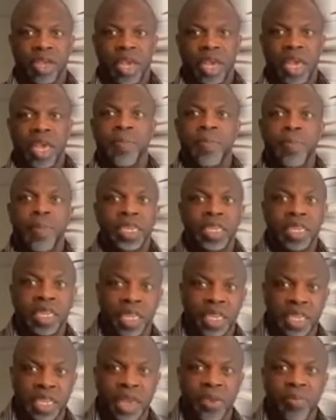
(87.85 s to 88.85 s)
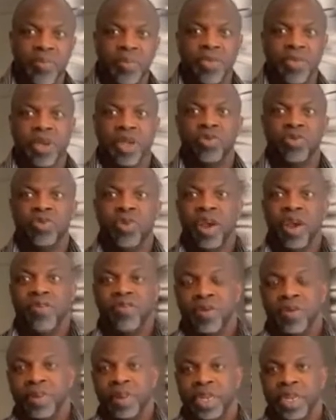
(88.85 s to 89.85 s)
It means the same thing to
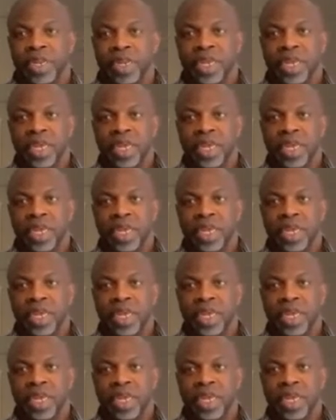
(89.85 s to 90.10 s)
everybody,